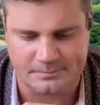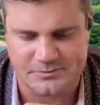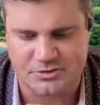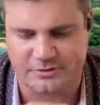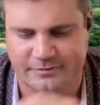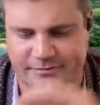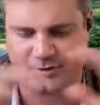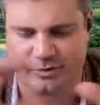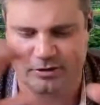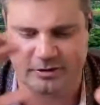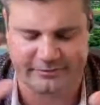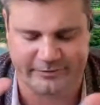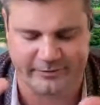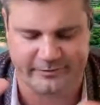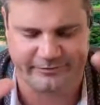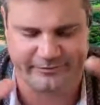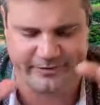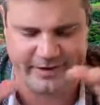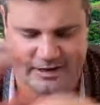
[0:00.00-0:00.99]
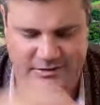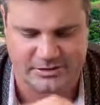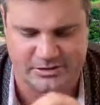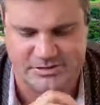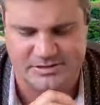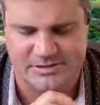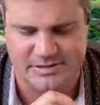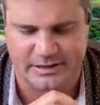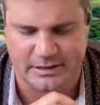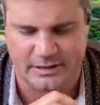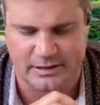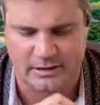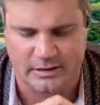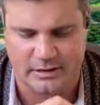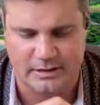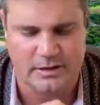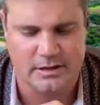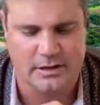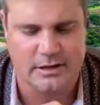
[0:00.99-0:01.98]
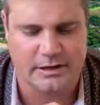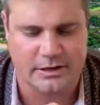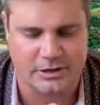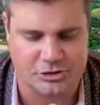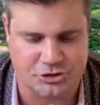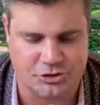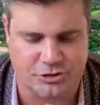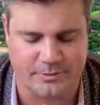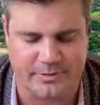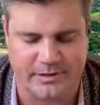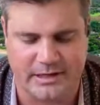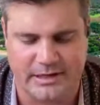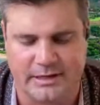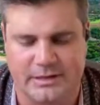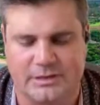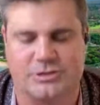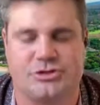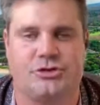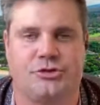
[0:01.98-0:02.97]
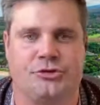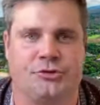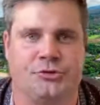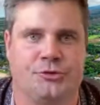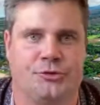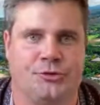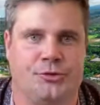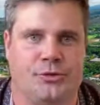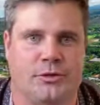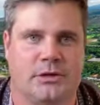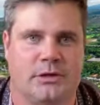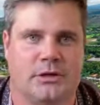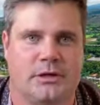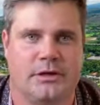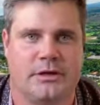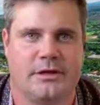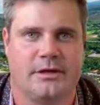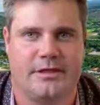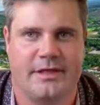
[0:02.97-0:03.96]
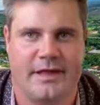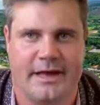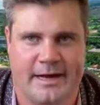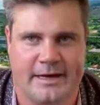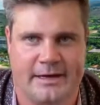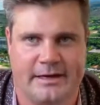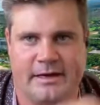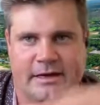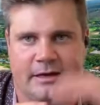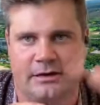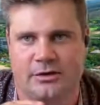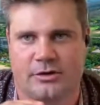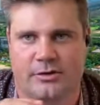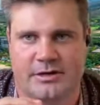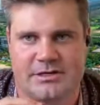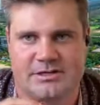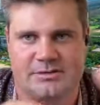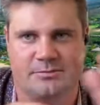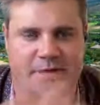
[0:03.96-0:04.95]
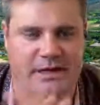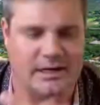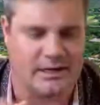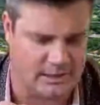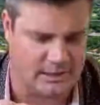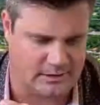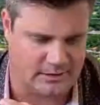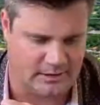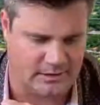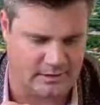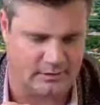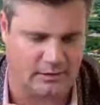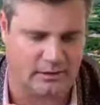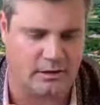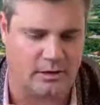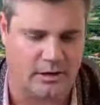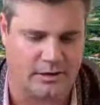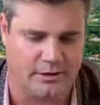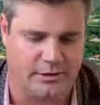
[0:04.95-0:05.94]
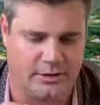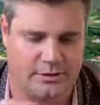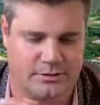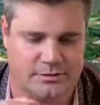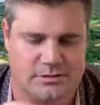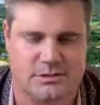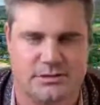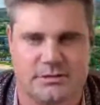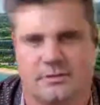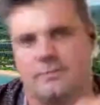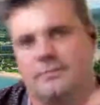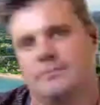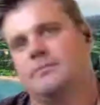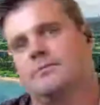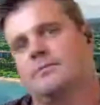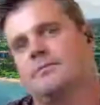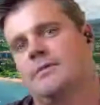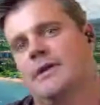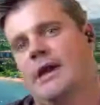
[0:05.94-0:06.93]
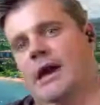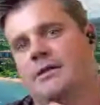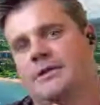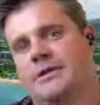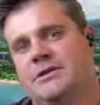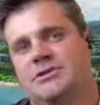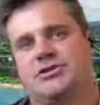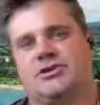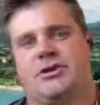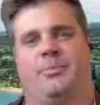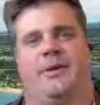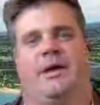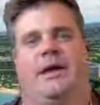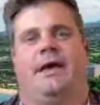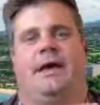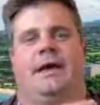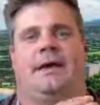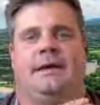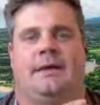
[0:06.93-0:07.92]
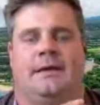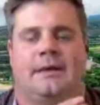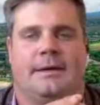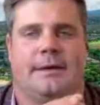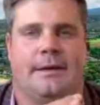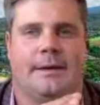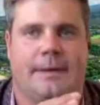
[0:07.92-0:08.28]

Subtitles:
So a few different factors there contributing to that increased median in the condos. Now let's jump ahead.